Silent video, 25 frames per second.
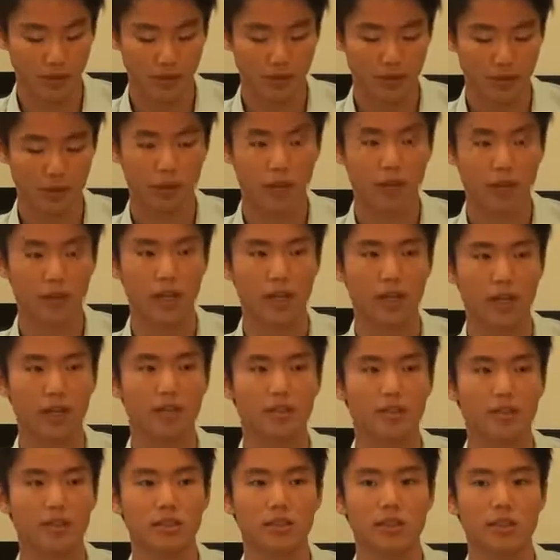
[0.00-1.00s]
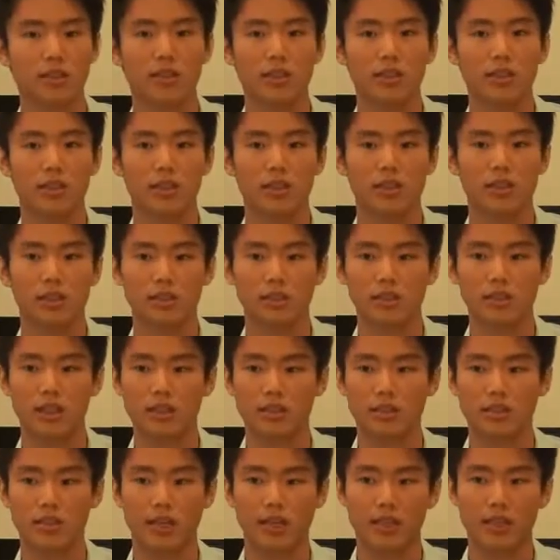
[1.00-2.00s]
So at least in that
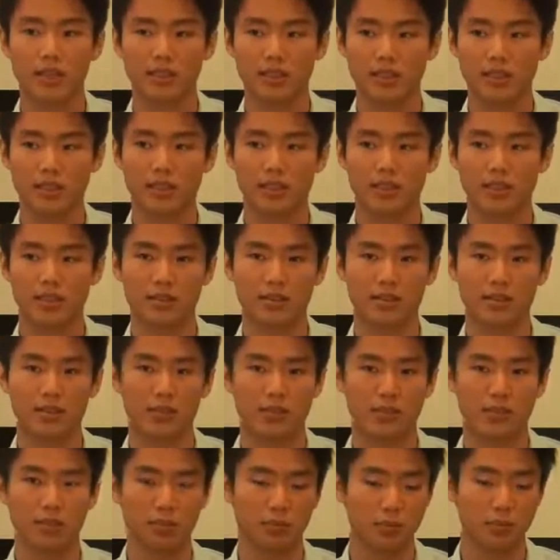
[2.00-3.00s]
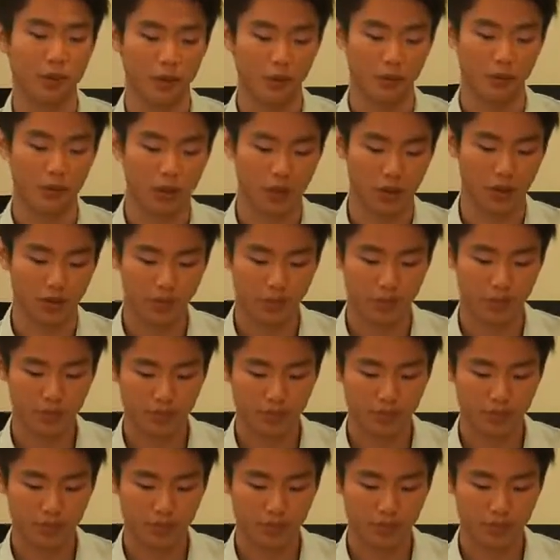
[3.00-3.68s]
sense, that it's it's built upon.